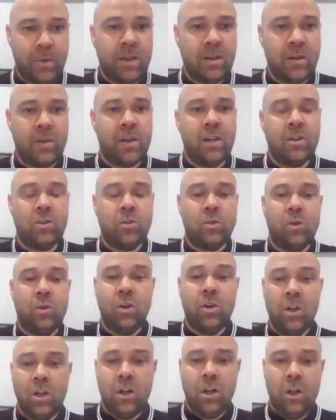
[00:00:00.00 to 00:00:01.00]
kind of thing.
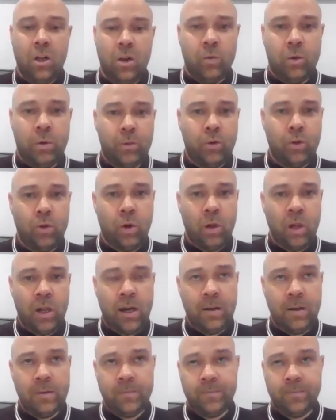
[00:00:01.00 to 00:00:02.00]
So we were doing all
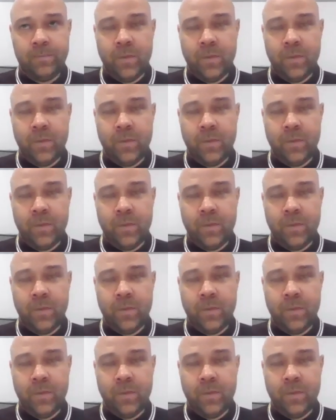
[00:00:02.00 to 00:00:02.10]
that.